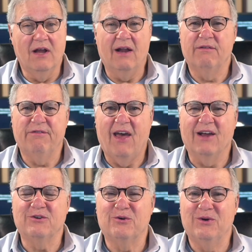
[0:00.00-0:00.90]
Not a
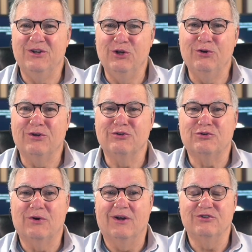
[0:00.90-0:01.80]
factor in new
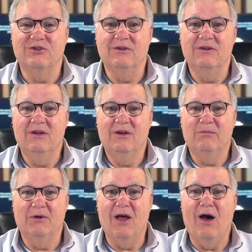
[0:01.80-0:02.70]
construction,
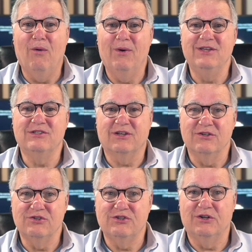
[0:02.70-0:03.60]
but always a
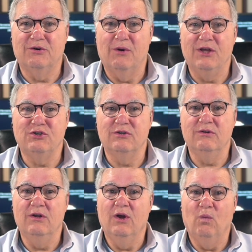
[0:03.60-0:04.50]
consideration